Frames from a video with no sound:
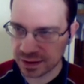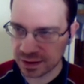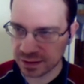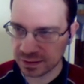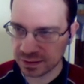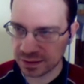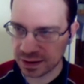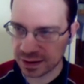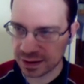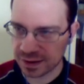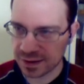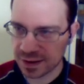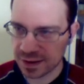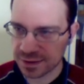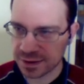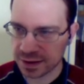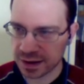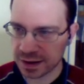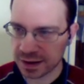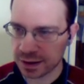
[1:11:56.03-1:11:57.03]
There is
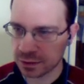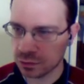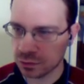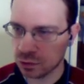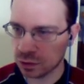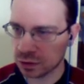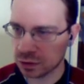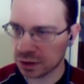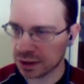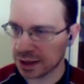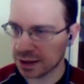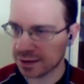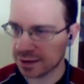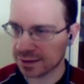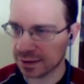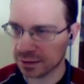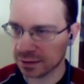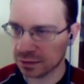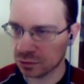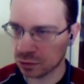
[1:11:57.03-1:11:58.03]
nothing I can do on the king
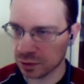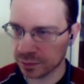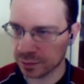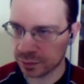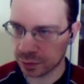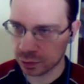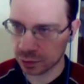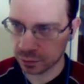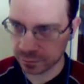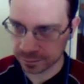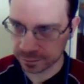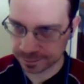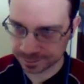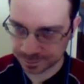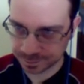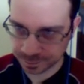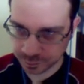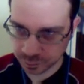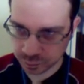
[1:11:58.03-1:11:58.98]
side to improve